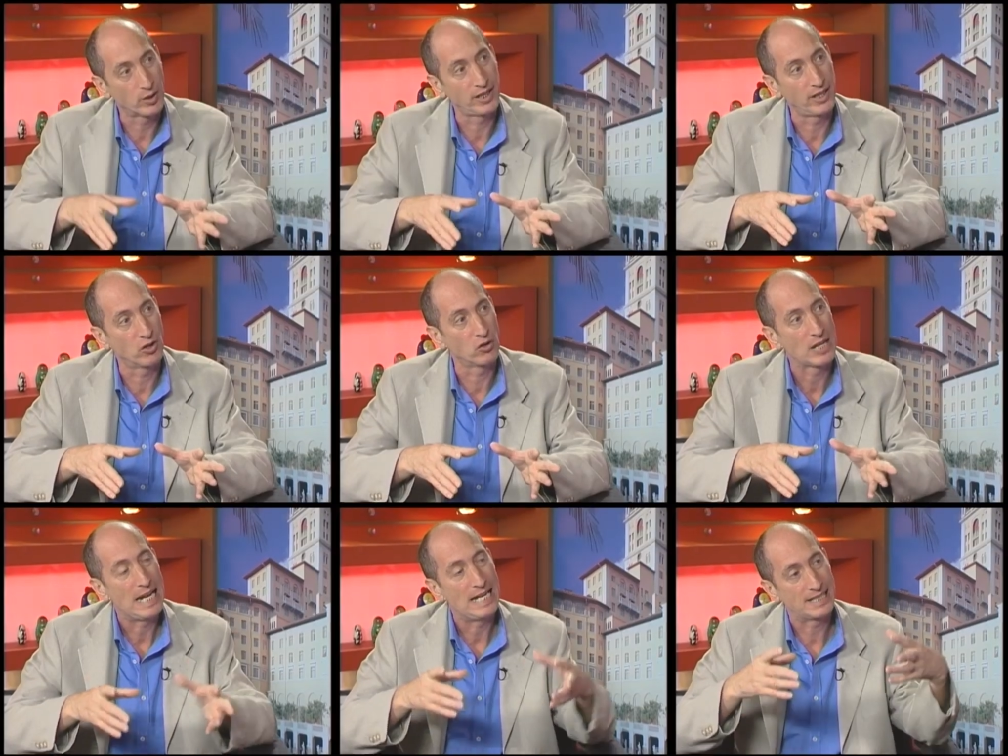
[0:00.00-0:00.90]
years,
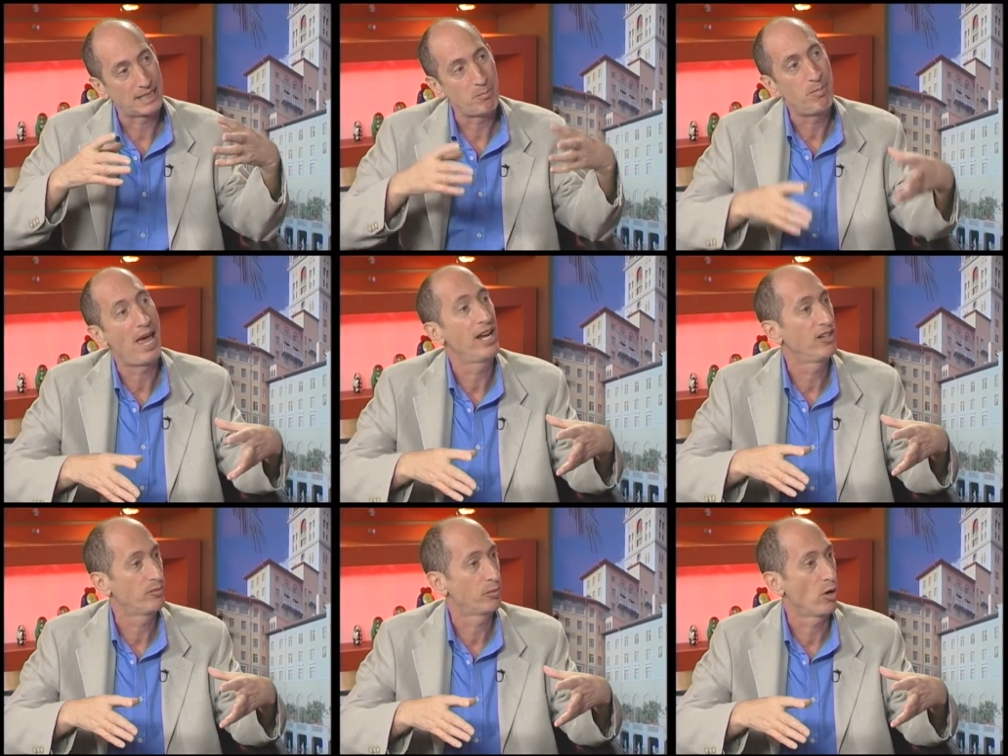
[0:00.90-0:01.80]
is a
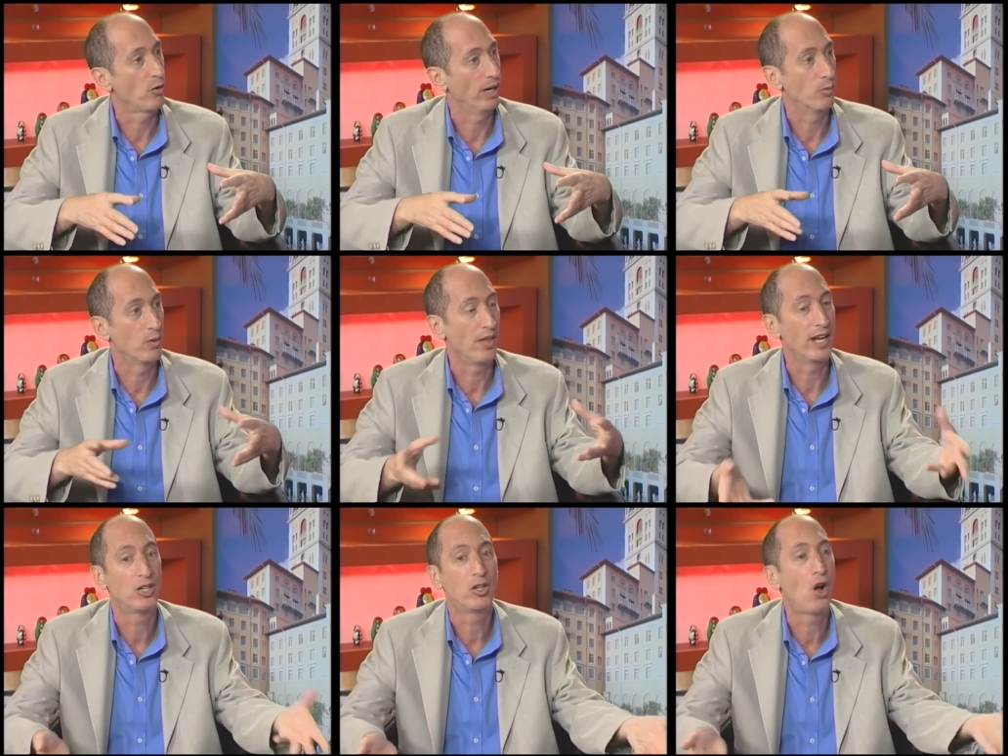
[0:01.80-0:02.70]
competitive program where
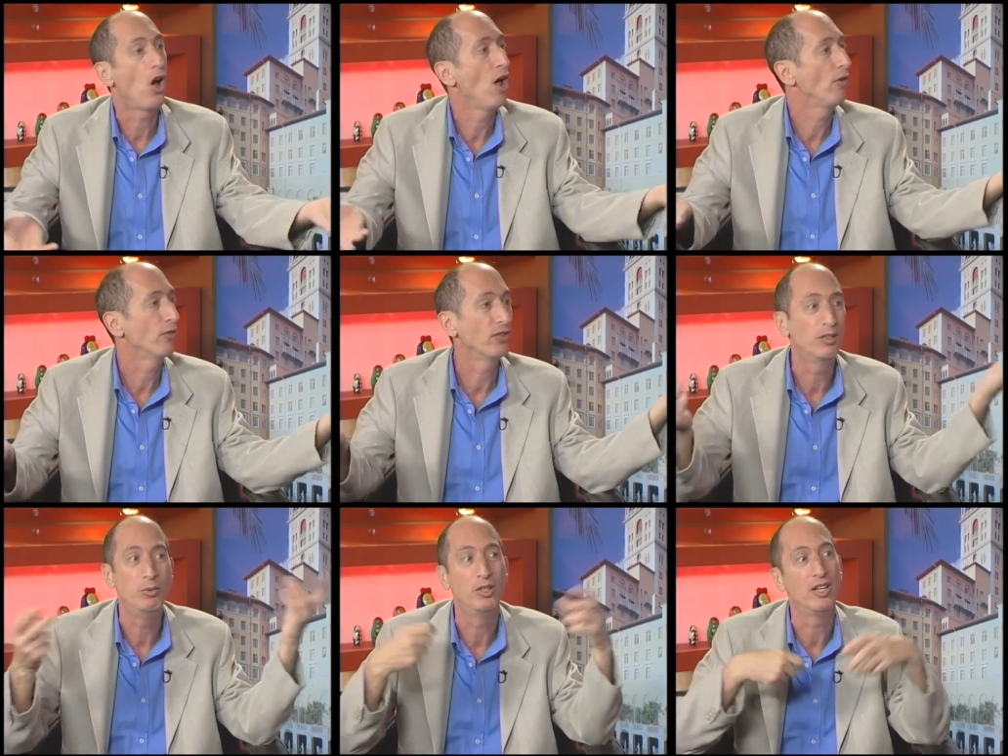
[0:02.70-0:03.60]
they call for the
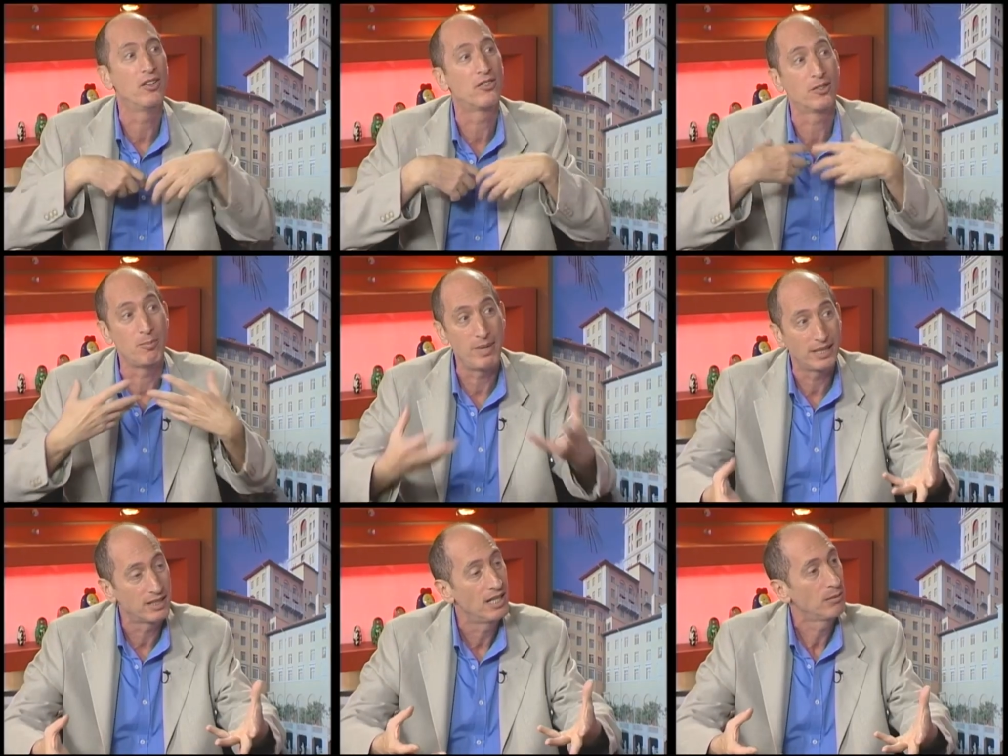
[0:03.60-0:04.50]
community to
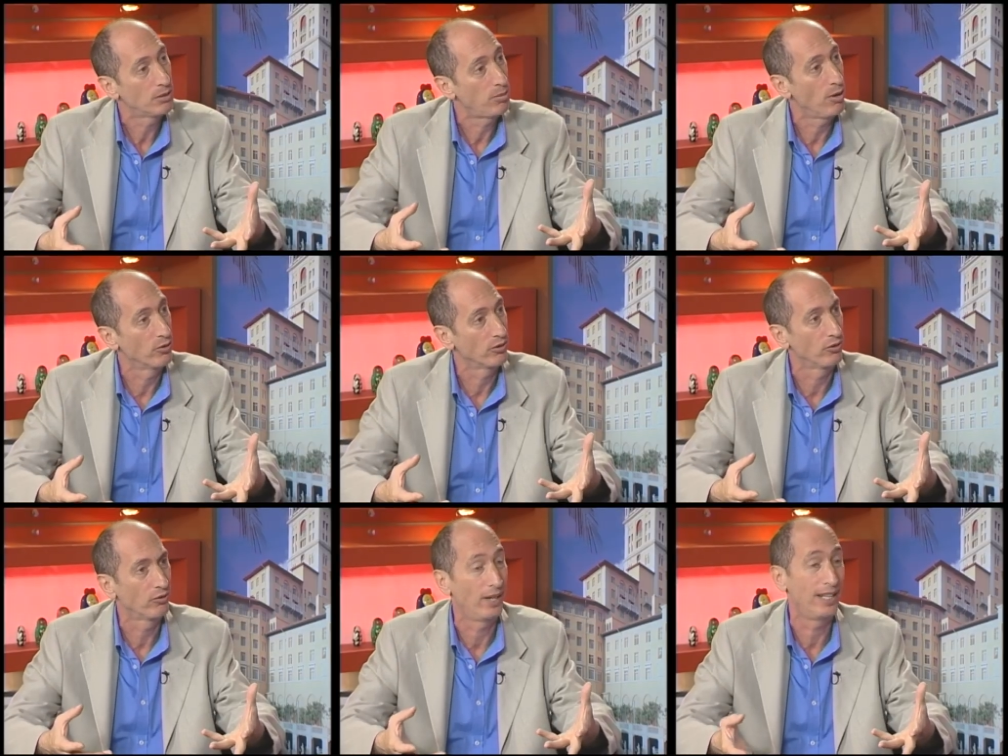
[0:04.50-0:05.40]
submit
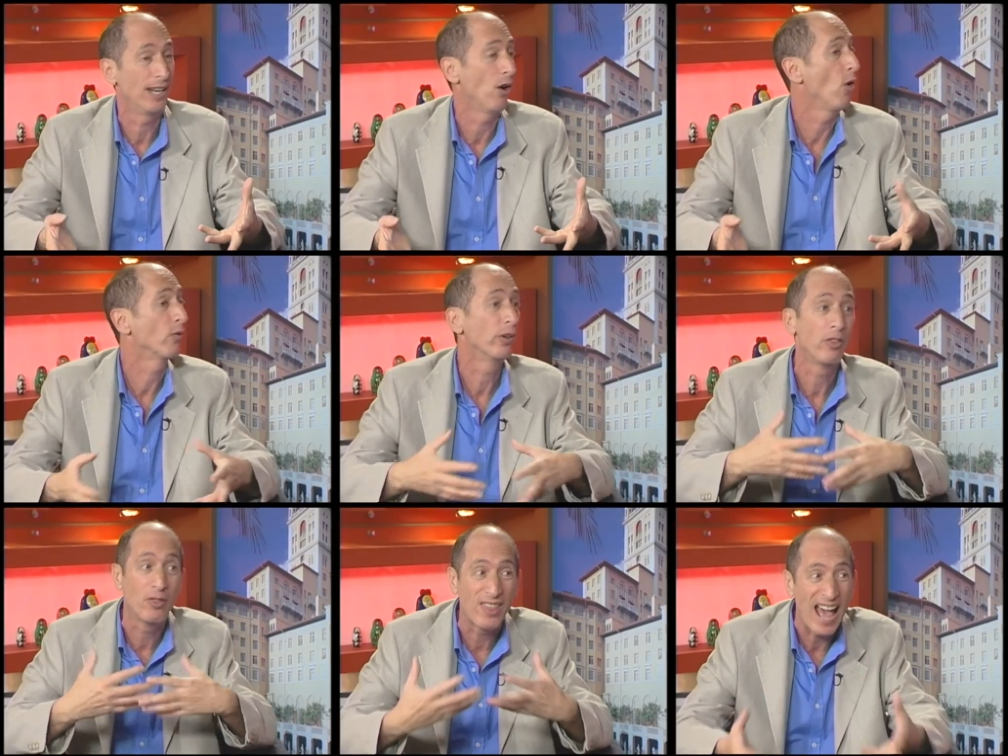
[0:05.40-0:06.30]
proposals. They get over
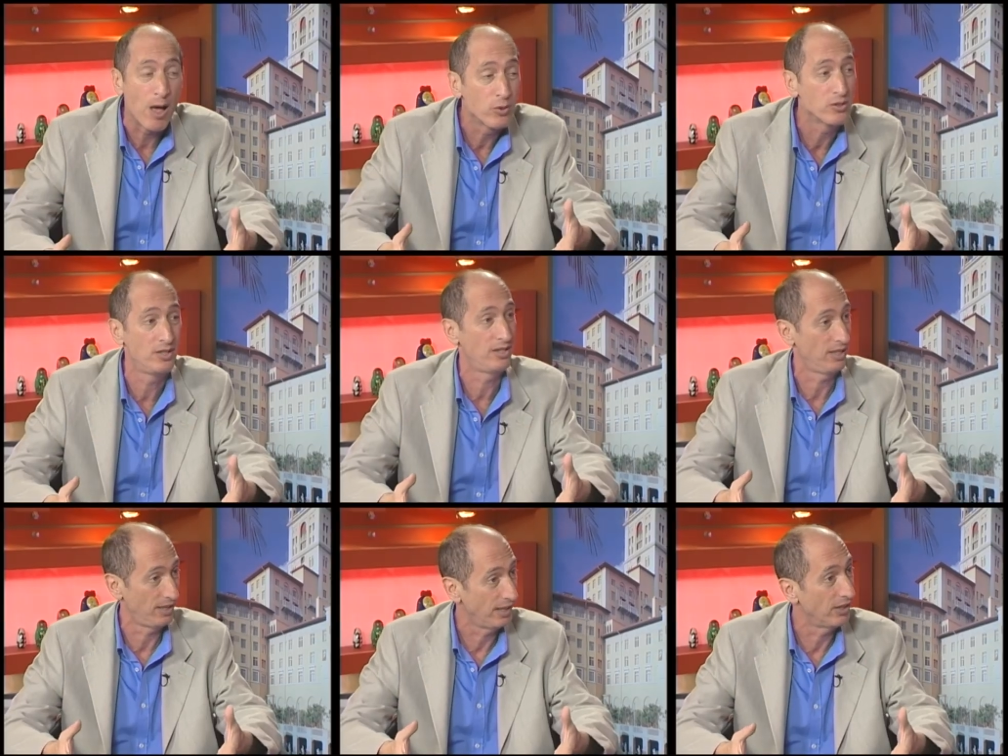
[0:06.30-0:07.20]
1,000
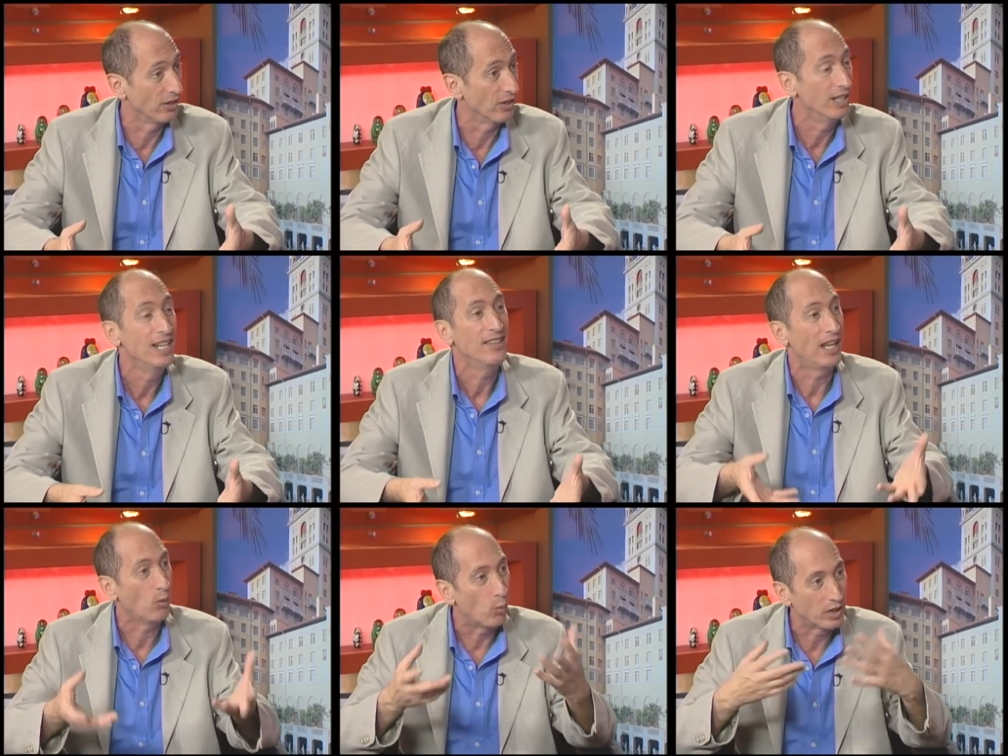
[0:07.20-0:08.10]
a year.
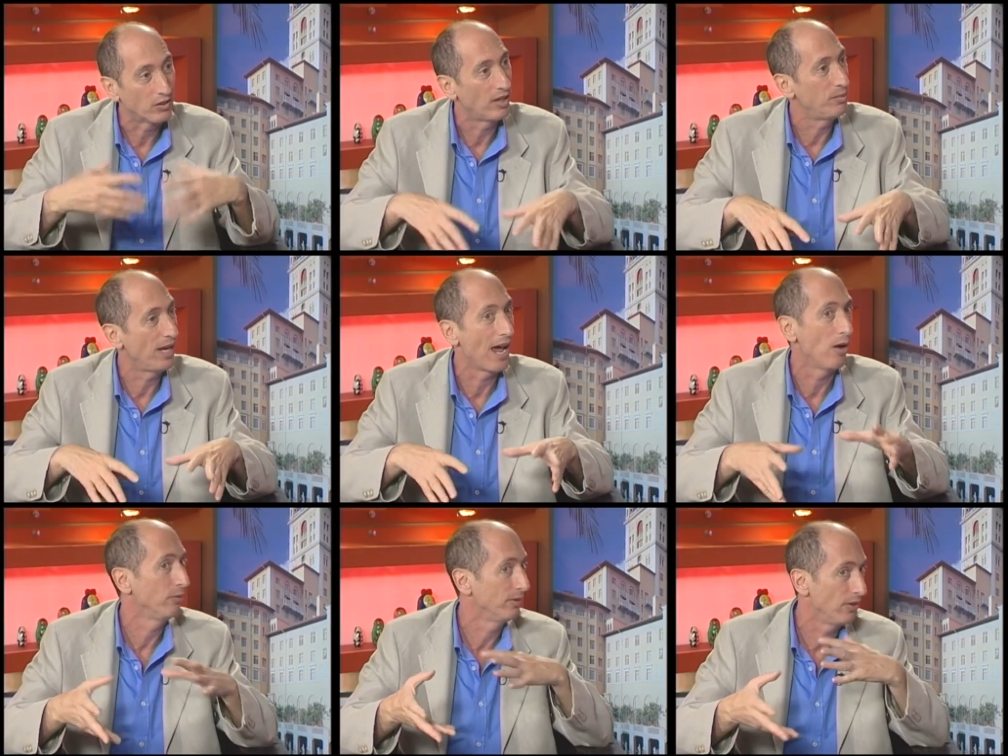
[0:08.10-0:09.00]
They whittle them
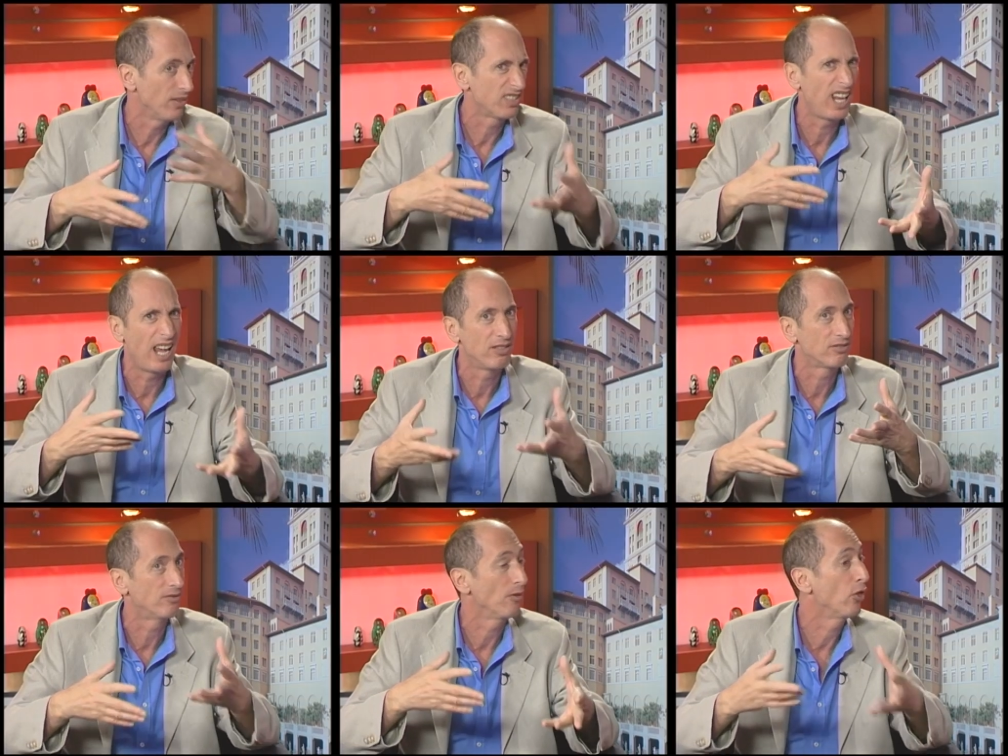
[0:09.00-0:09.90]
down to, this
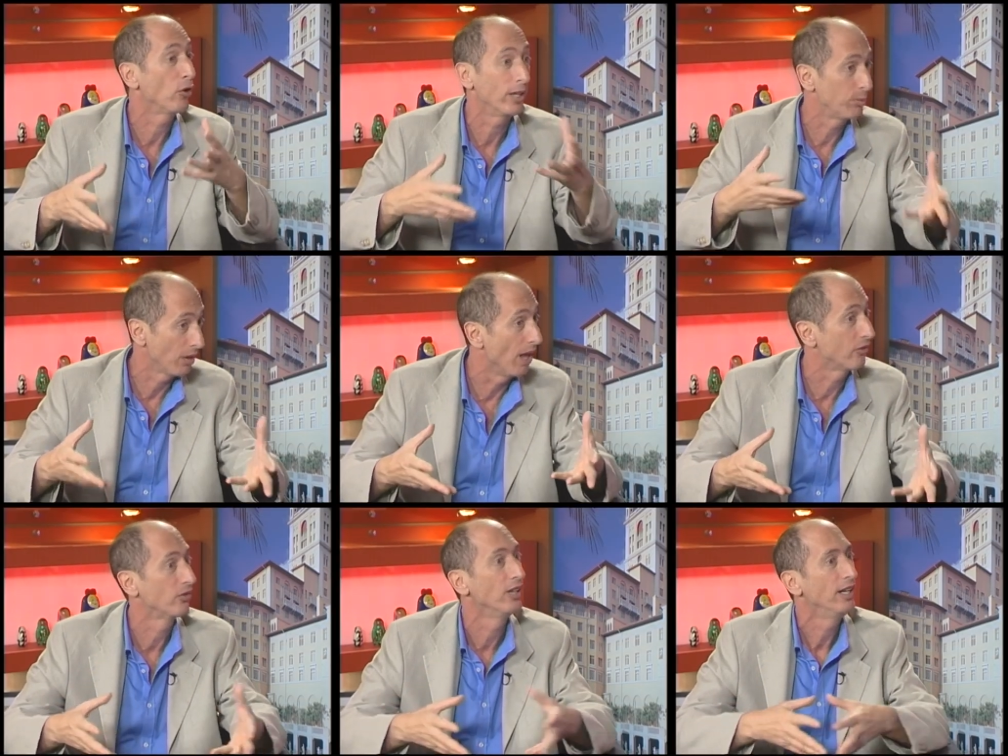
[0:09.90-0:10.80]
case, 30-plus